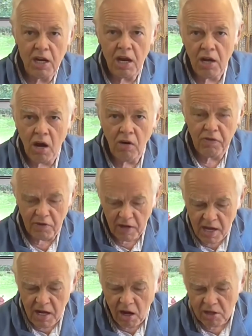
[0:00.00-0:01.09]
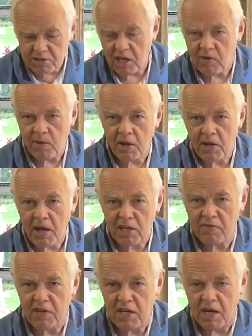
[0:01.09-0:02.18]
and hopefully I'll see you in my
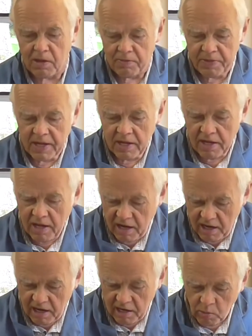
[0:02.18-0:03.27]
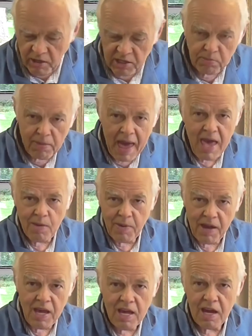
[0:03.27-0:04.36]
next video. Which may
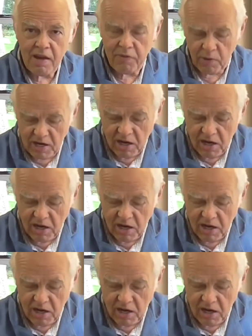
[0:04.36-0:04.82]
be, if we're